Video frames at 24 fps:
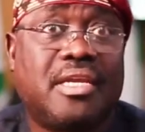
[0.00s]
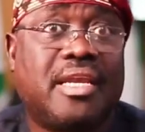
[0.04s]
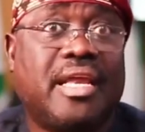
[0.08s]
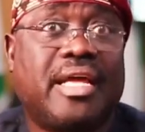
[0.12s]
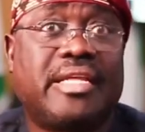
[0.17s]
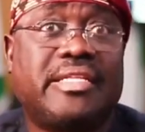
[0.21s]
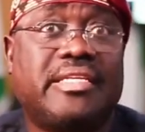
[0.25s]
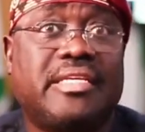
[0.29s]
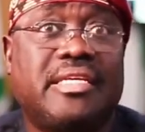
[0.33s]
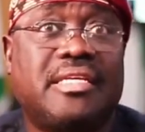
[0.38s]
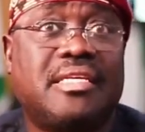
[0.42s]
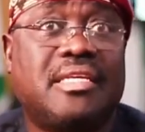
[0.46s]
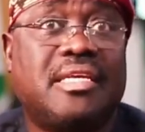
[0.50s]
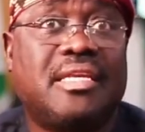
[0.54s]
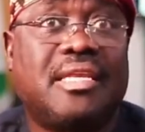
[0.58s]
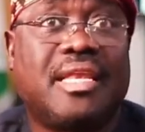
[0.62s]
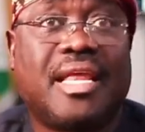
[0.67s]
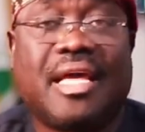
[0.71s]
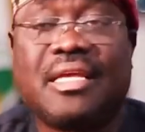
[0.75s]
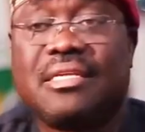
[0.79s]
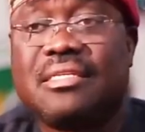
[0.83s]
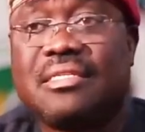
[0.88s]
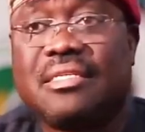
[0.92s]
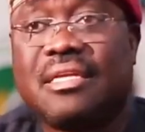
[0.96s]
that in the
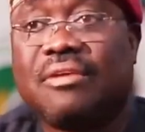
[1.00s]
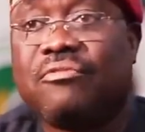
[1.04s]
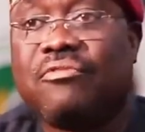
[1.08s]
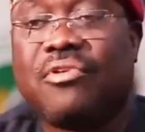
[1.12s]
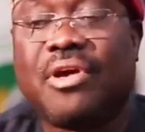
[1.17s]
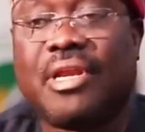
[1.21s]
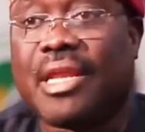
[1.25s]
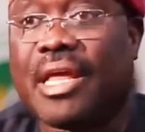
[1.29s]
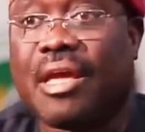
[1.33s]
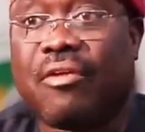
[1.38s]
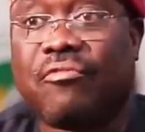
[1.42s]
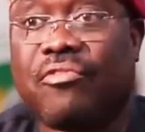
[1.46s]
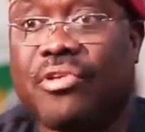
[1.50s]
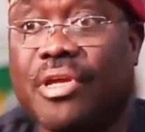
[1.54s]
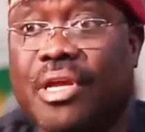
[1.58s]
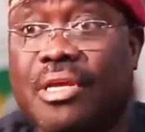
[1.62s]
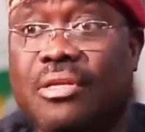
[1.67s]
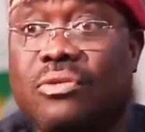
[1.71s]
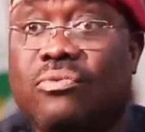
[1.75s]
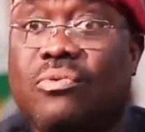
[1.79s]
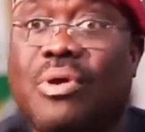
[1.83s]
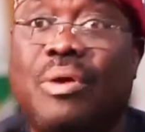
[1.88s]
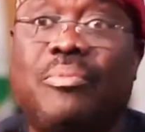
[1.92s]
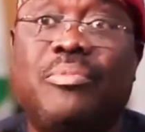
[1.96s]
last 7.5
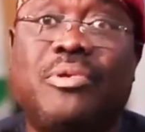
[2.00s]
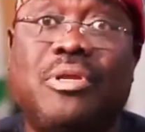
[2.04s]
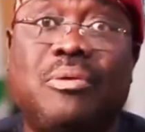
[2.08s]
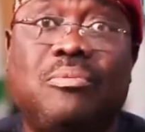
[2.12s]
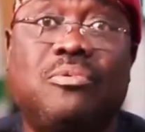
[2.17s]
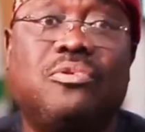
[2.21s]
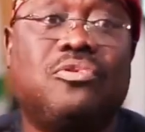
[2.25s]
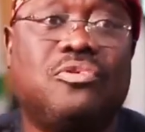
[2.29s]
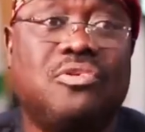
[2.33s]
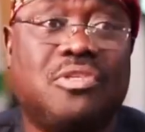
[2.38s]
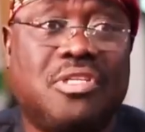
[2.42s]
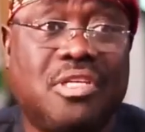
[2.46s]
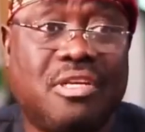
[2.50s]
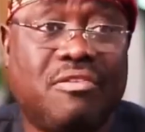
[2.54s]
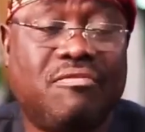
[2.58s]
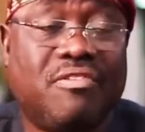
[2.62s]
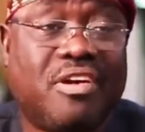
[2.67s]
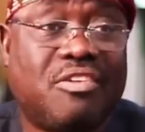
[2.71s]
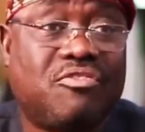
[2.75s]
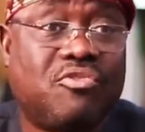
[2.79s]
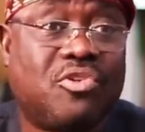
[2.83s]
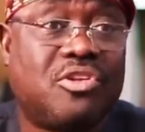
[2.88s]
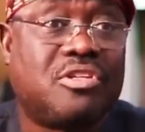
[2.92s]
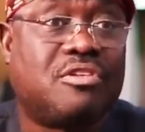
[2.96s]
years, we have been able to
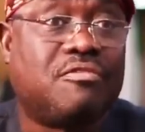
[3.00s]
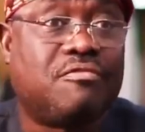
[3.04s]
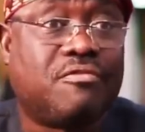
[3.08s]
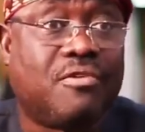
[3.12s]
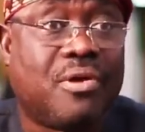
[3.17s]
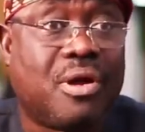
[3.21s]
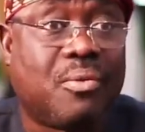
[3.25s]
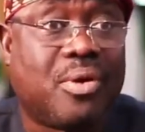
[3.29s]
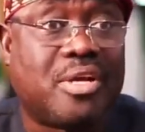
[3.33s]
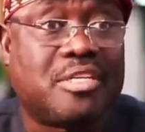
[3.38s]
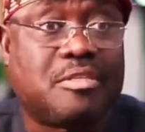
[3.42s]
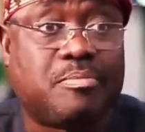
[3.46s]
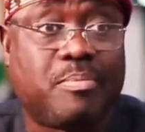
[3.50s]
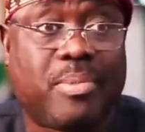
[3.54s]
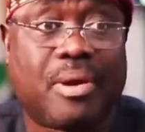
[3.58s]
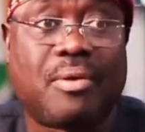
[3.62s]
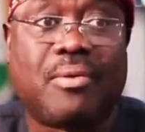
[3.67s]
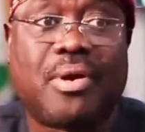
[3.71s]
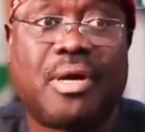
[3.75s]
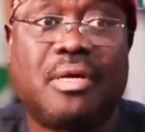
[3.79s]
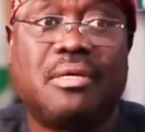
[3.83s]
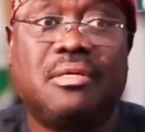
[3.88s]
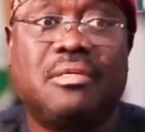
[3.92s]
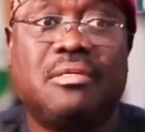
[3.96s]
deliver 24 hours
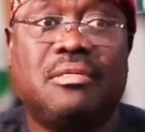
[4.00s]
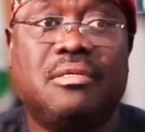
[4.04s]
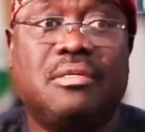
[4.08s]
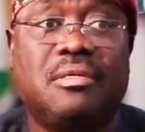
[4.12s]
power,